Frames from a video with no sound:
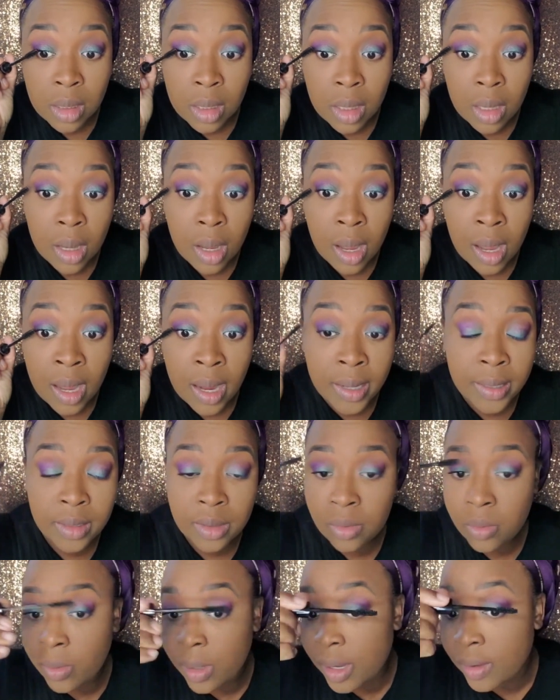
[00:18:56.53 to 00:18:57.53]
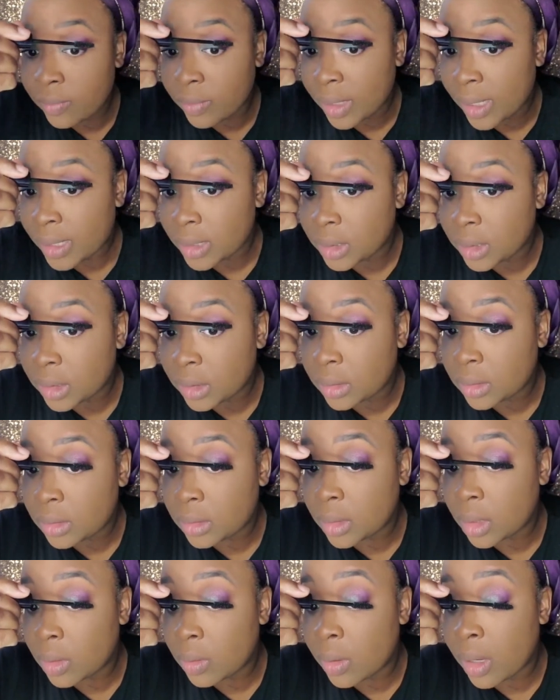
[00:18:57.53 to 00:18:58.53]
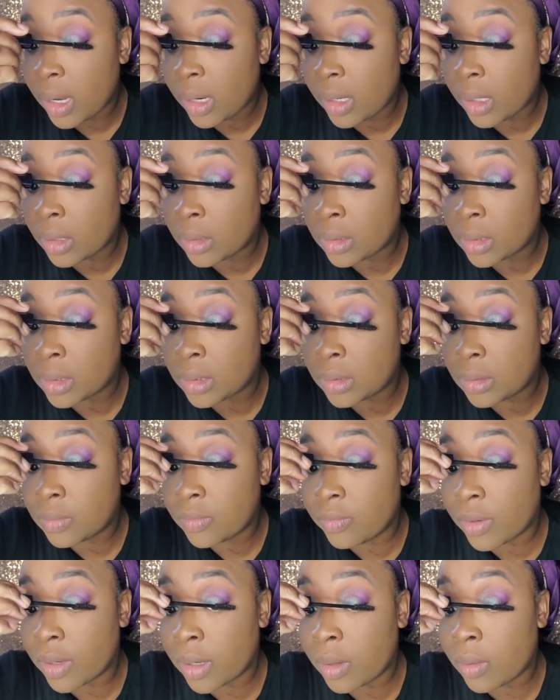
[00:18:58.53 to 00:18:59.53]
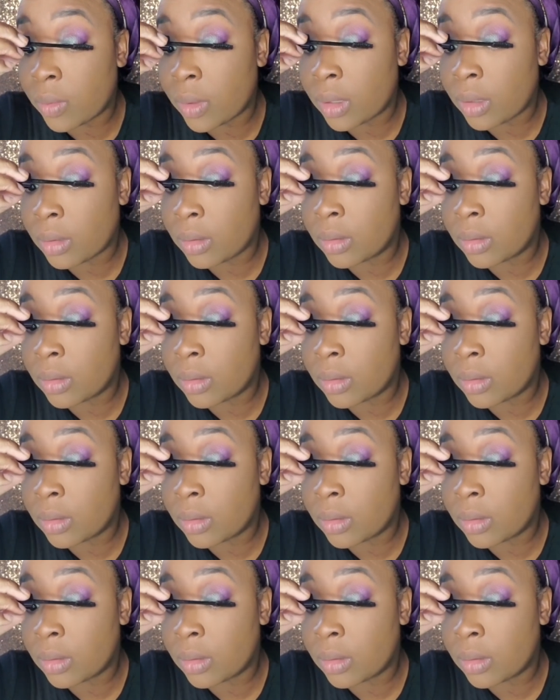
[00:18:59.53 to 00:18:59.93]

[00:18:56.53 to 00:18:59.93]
I do have lashes, so I could just very well